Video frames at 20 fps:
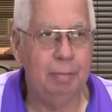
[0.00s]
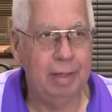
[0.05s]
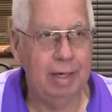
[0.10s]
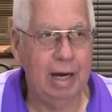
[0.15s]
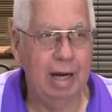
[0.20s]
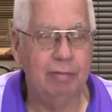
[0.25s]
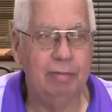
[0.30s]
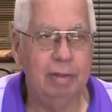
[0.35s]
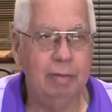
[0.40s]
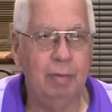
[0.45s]
but
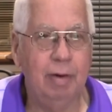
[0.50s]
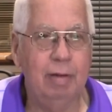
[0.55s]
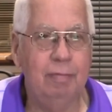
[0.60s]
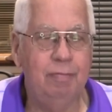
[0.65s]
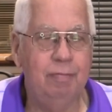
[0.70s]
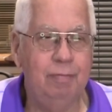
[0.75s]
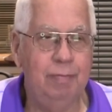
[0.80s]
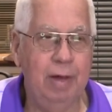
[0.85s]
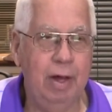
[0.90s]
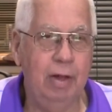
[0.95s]
everyone
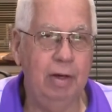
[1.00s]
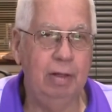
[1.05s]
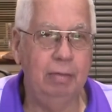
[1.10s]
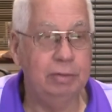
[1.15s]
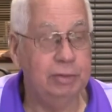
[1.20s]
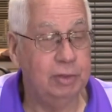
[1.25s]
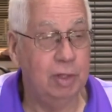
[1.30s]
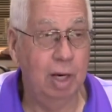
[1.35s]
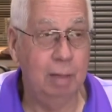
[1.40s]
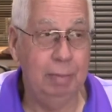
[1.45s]
felt it
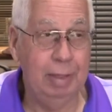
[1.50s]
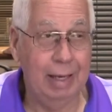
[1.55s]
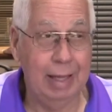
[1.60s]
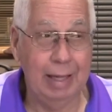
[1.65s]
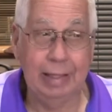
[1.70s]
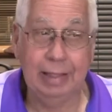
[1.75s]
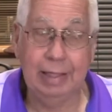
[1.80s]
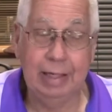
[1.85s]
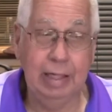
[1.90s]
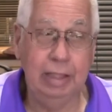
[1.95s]
was going to be
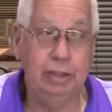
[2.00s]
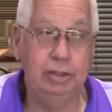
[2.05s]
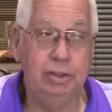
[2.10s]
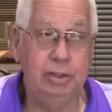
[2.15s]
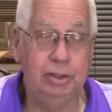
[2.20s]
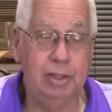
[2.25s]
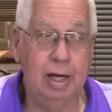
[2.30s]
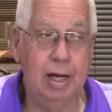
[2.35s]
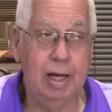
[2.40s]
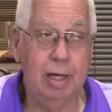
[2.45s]
like King's
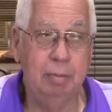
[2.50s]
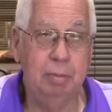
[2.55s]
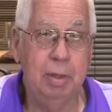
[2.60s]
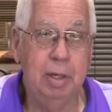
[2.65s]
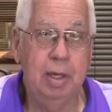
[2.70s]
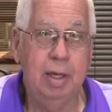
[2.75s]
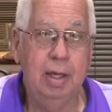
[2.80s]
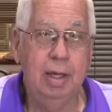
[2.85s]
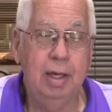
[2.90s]
job.